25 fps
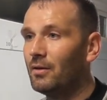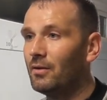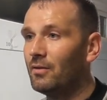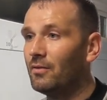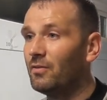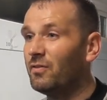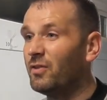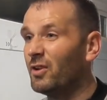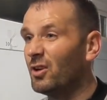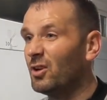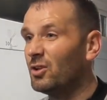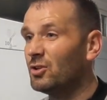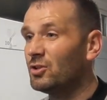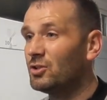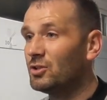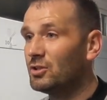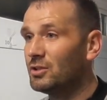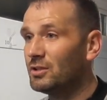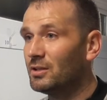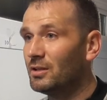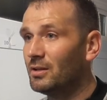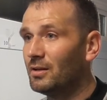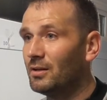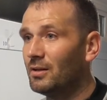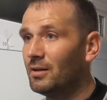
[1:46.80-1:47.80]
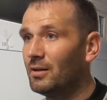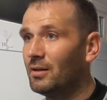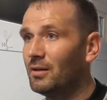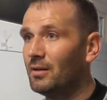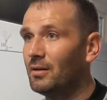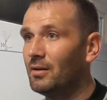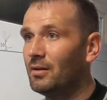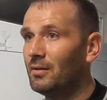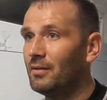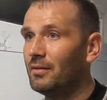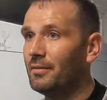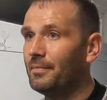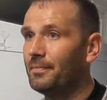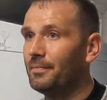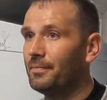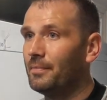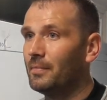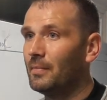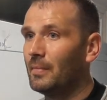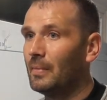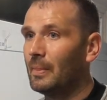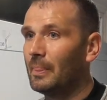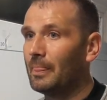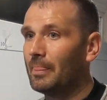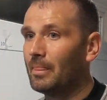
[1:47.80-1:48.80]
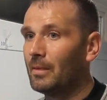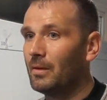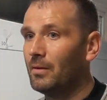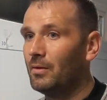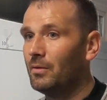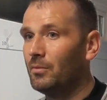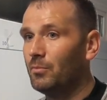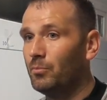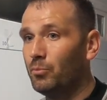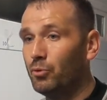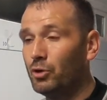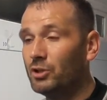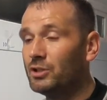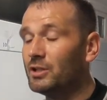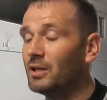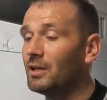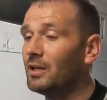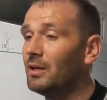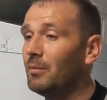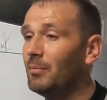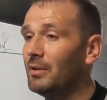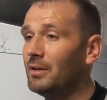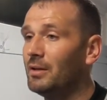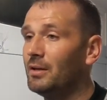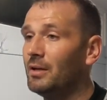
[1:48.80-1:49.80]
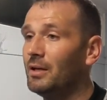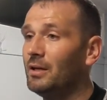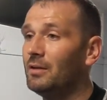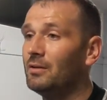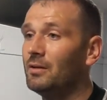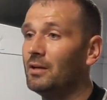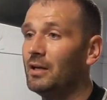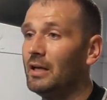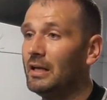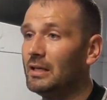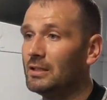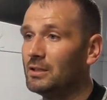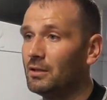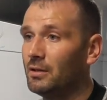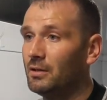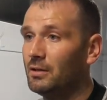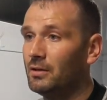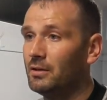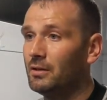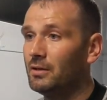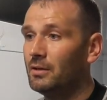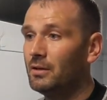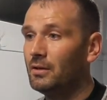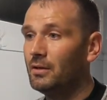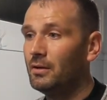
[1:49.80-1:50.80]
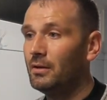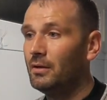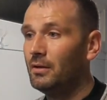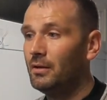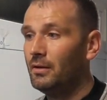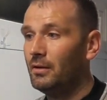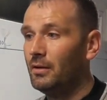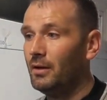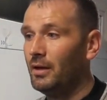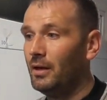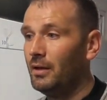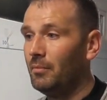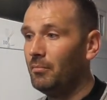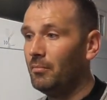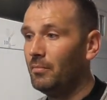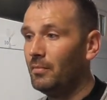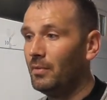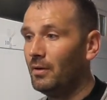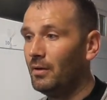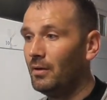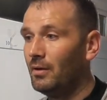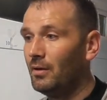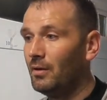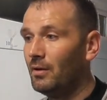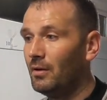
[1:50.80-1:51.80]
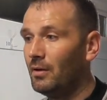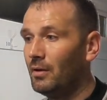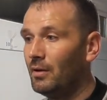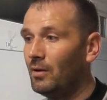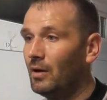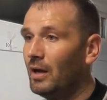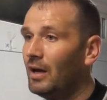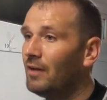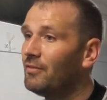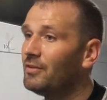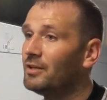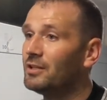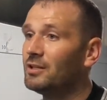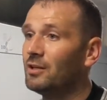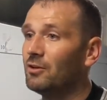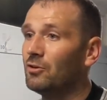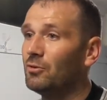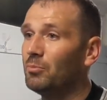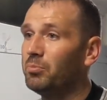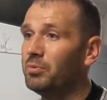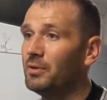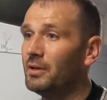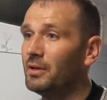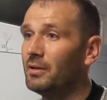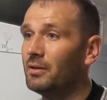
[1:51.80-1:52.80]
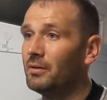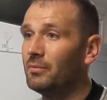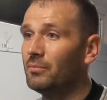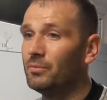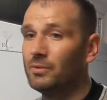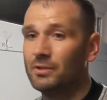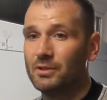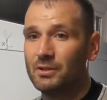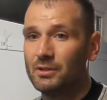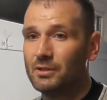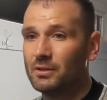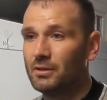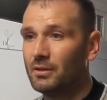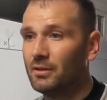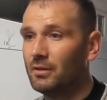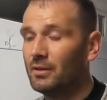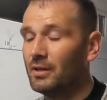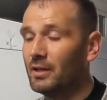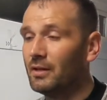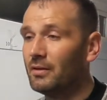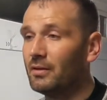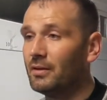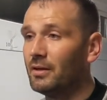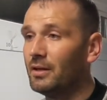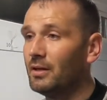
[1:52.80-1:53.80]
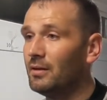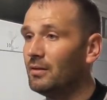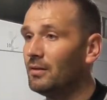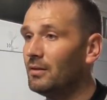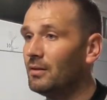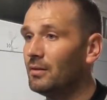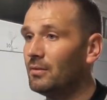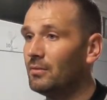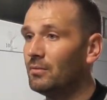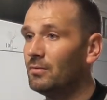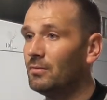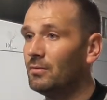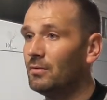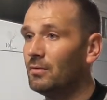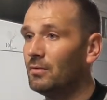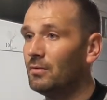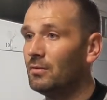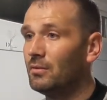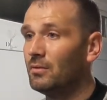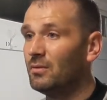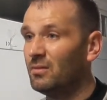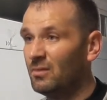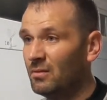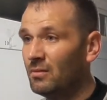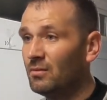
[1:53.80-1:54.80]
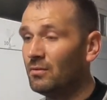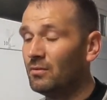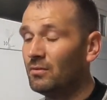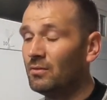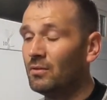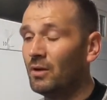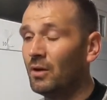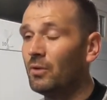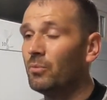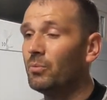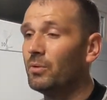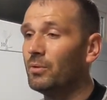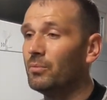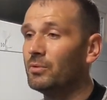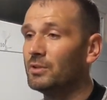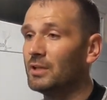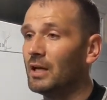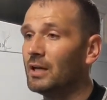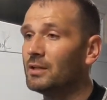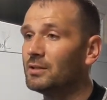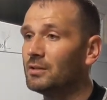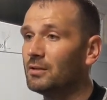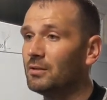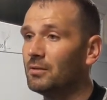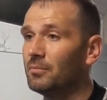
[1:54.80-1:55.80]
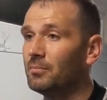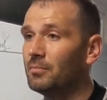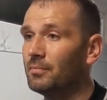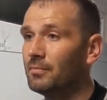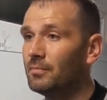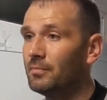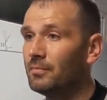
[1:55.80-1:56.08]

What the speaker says: For us, the boys that came in the night done excellent. Every single player that was there the night done what was asked of them.